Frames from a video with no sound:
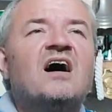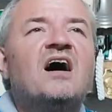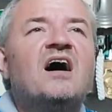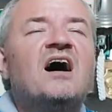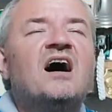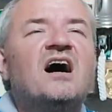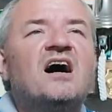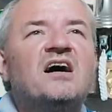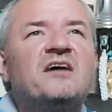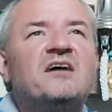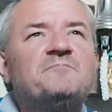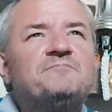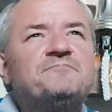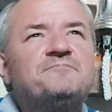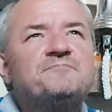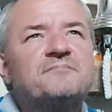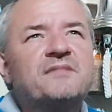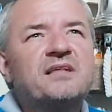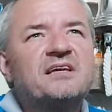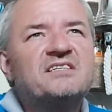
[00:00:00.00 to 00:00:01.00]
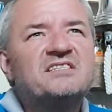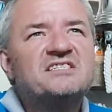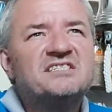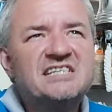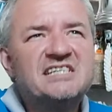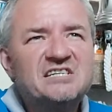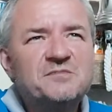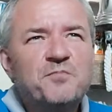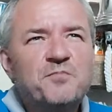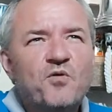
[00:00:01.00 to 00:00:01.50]

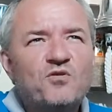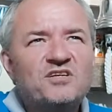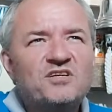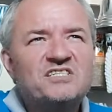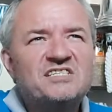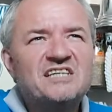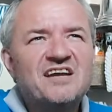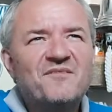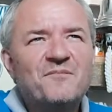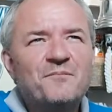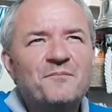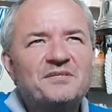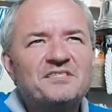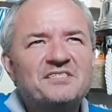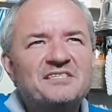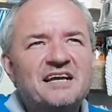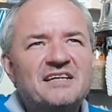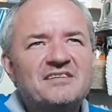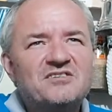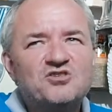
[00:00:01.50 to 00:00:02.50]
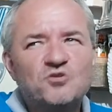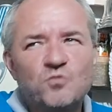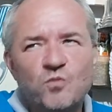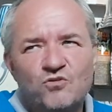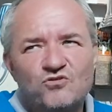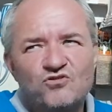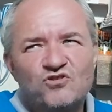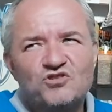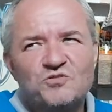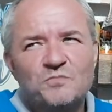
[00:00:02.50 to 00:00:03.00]
6.7%, so
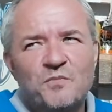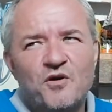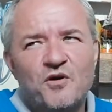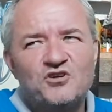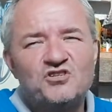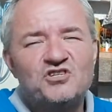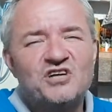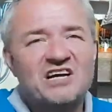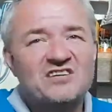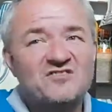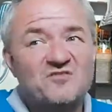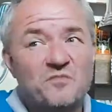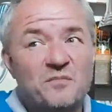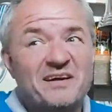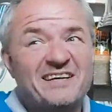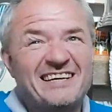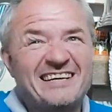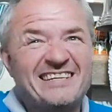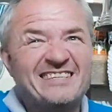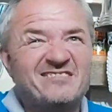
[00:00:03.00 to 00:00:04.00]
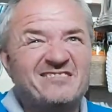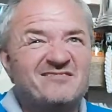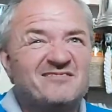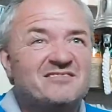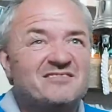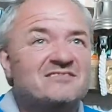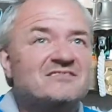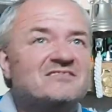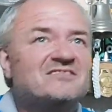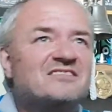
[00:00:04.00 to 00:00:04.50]
one does apologise for being
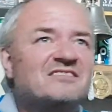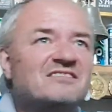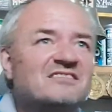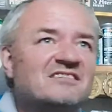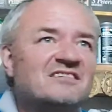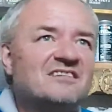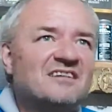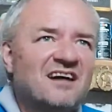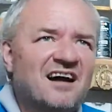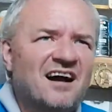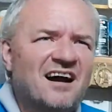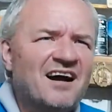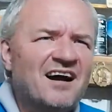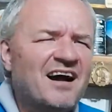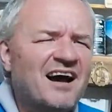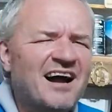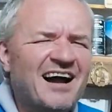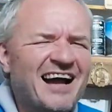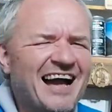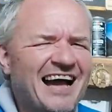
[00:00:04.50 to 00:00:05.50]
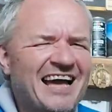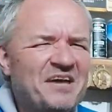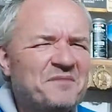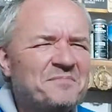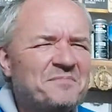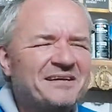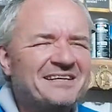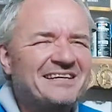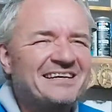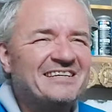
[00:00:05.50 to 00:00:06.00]
ignorant. I hate
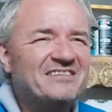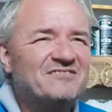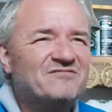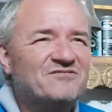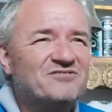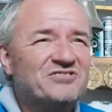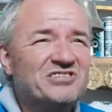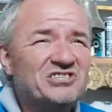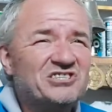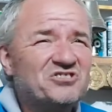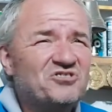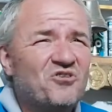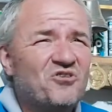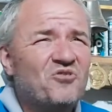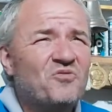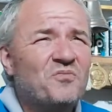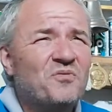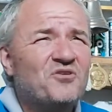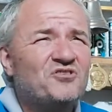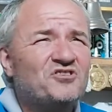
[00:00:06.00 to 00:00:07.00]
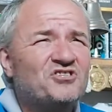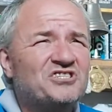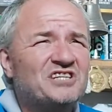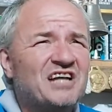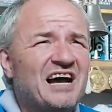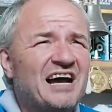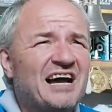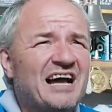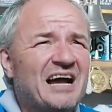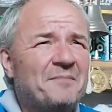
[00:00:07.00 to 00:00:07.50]
being ignorant, it's not the person
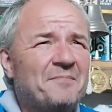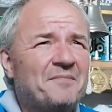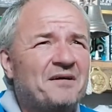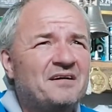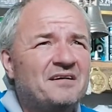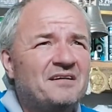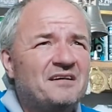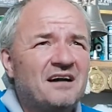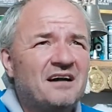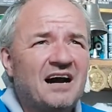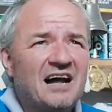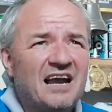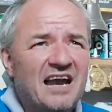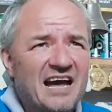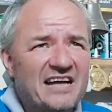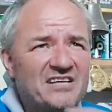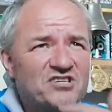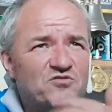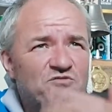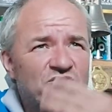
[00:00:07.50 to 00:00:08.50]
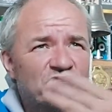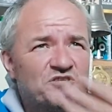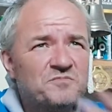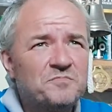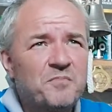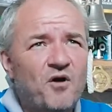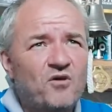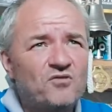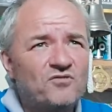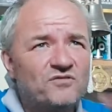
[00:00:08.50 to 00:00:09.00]
I am. I like to
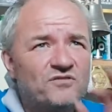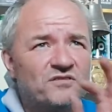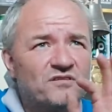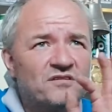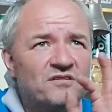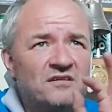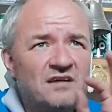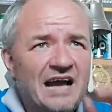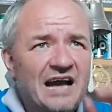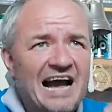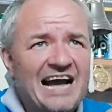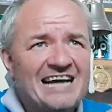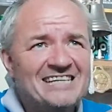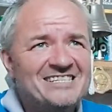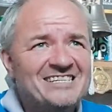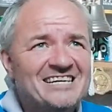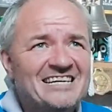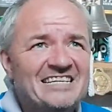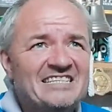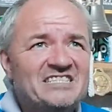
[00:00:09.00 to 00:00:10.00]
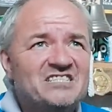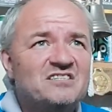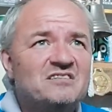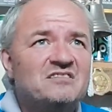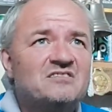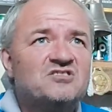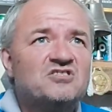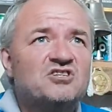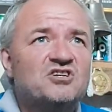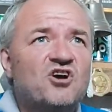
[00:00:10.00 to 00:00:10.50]
respond, as is,
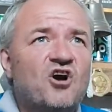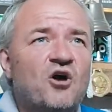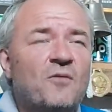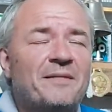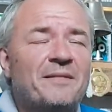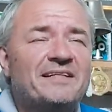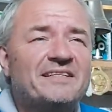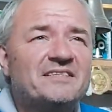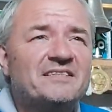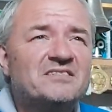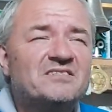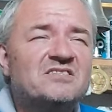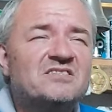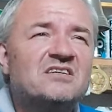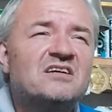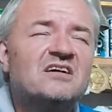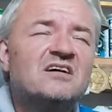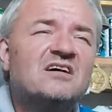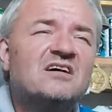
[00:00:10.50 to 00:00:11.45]
to comments.